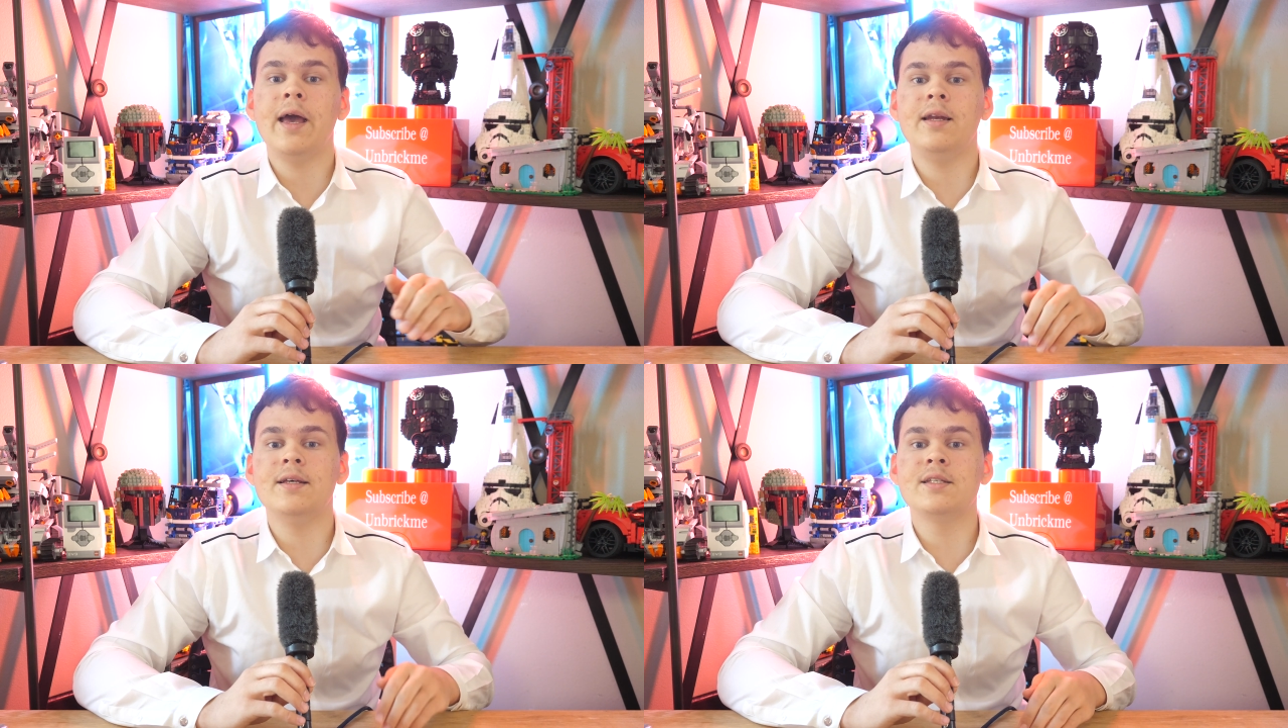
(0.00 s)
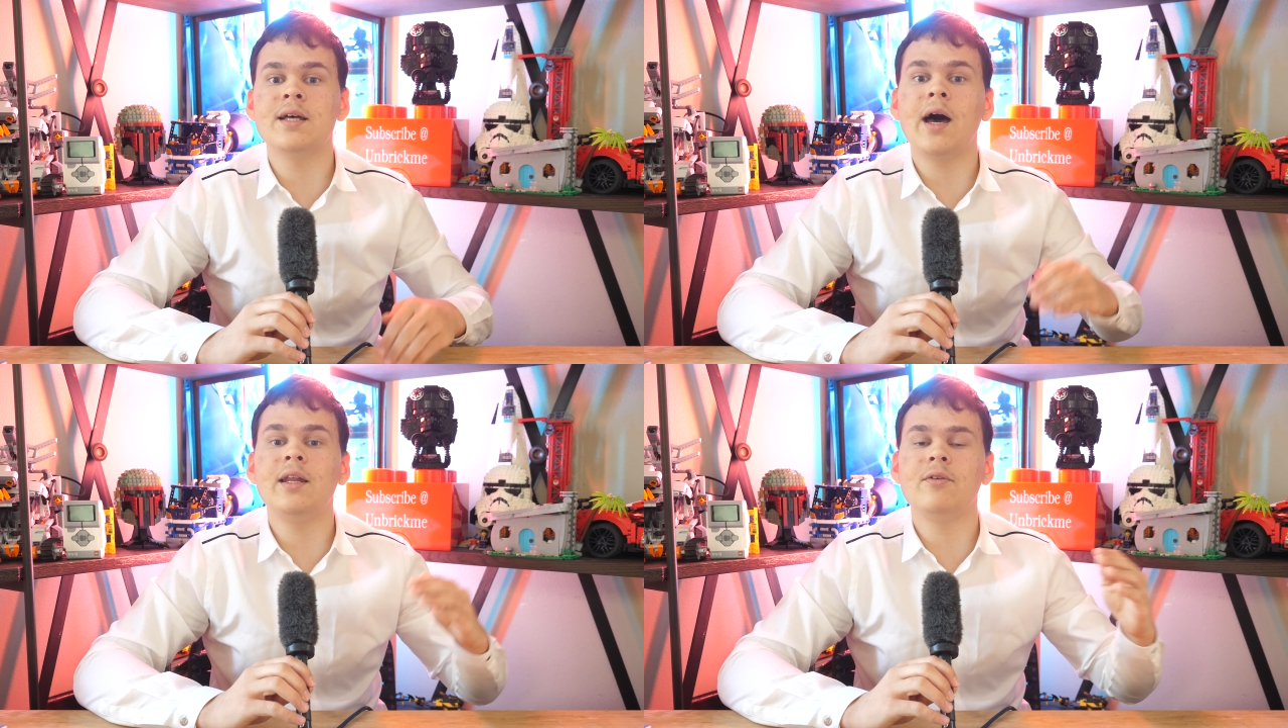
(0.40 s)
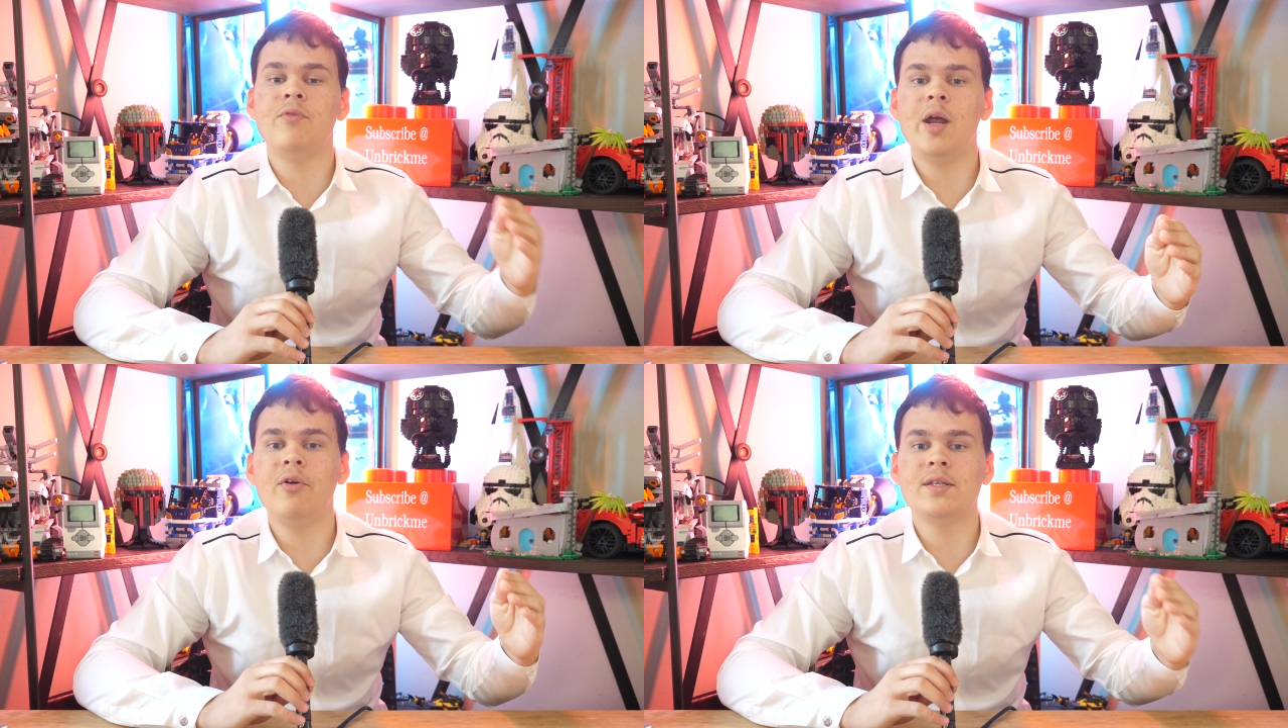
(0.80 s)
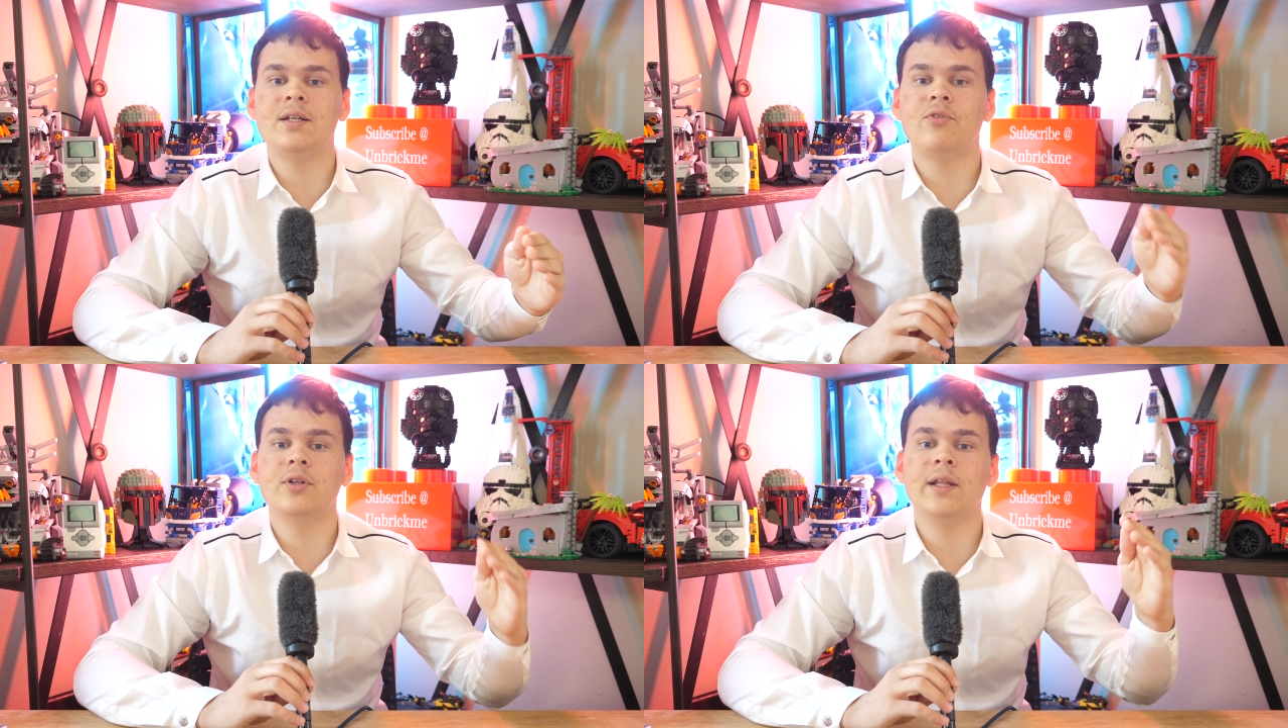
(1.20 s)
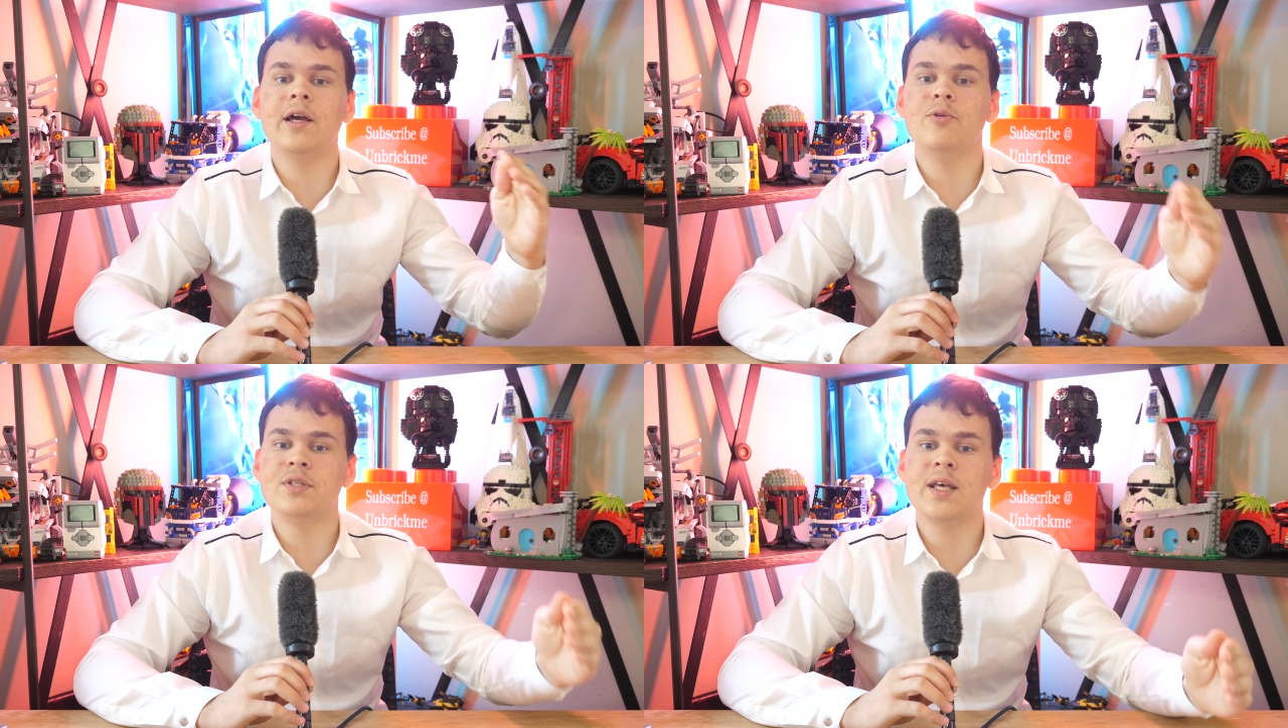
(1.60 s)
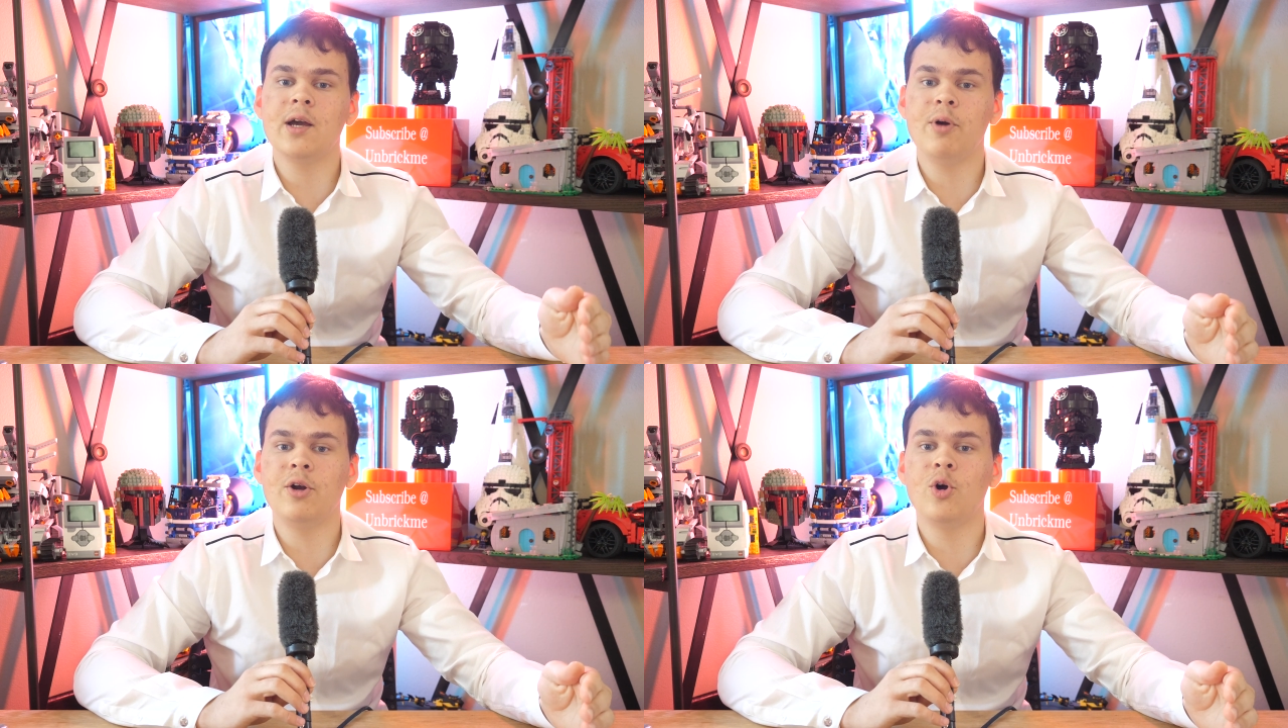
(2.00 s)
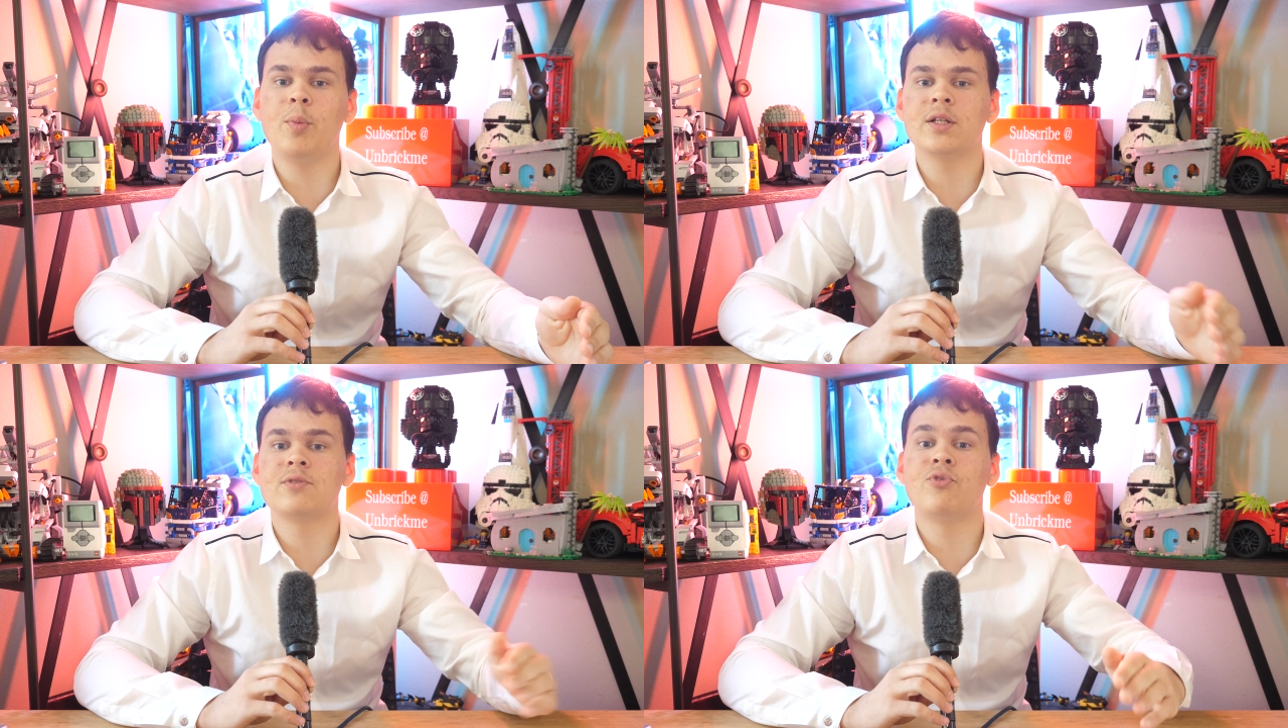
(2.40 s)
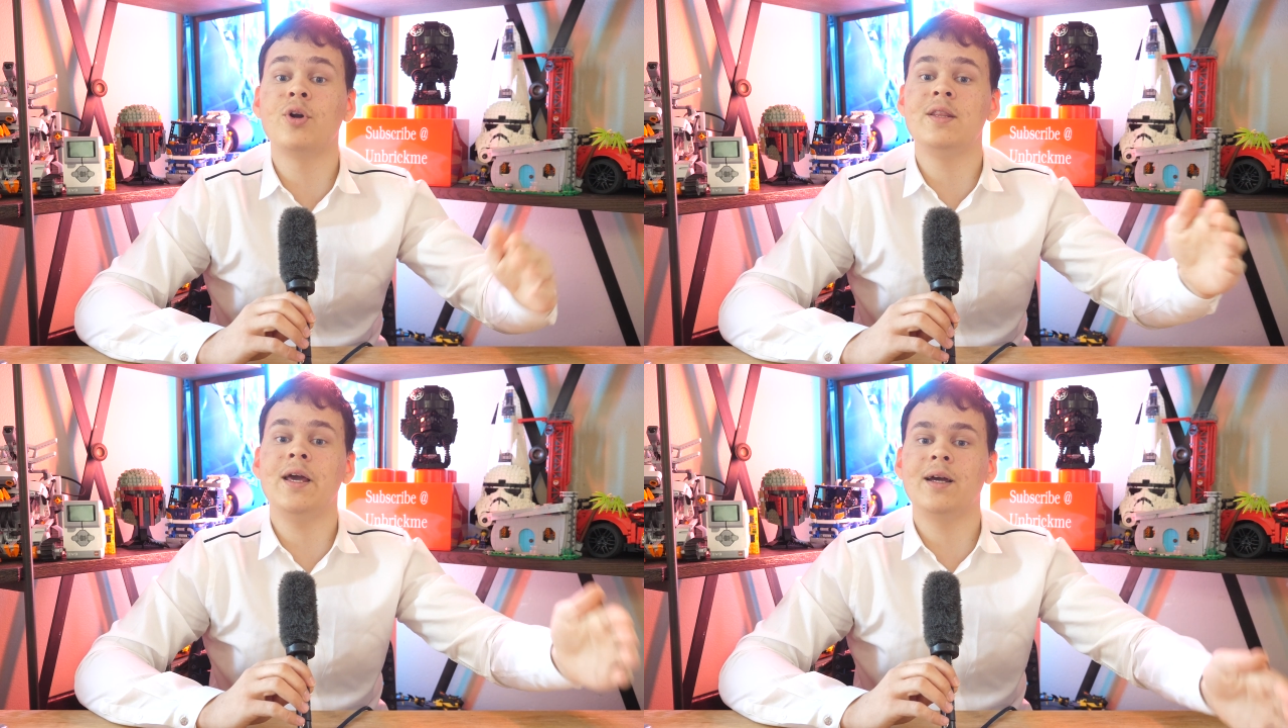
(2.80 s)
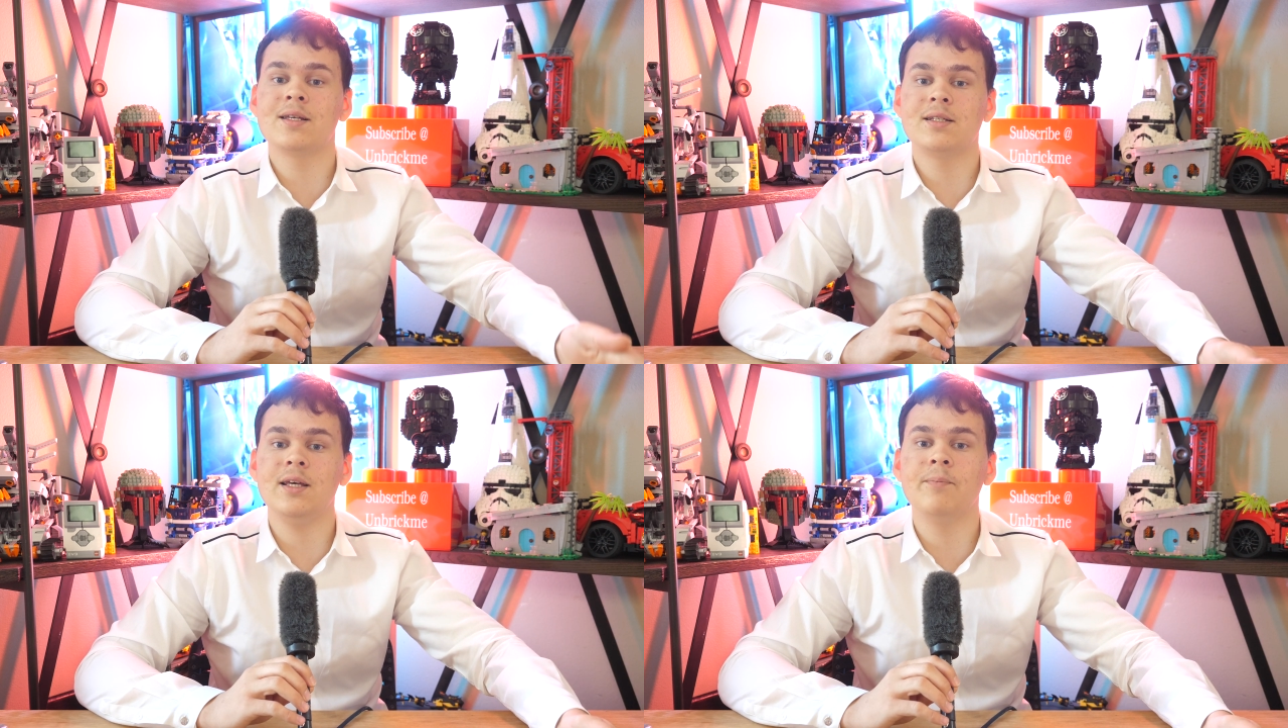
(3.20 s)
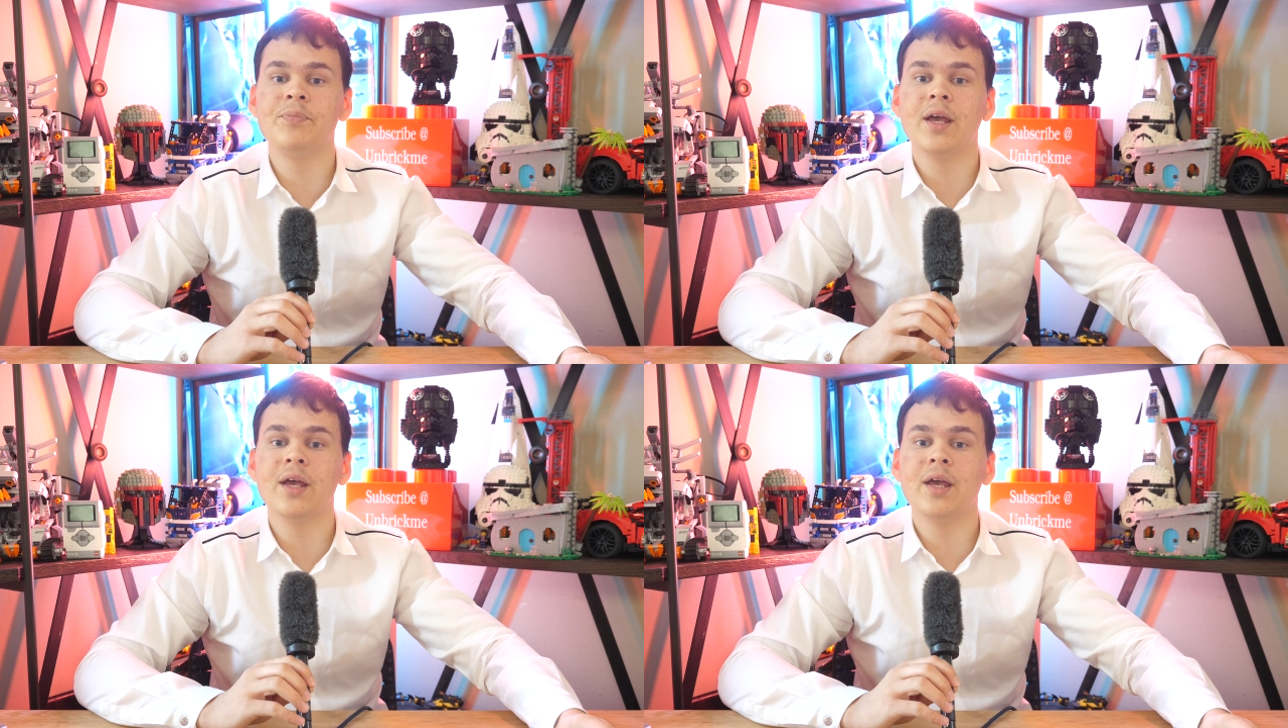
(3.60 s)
and designing various different LEGO Segway robots for the NXT.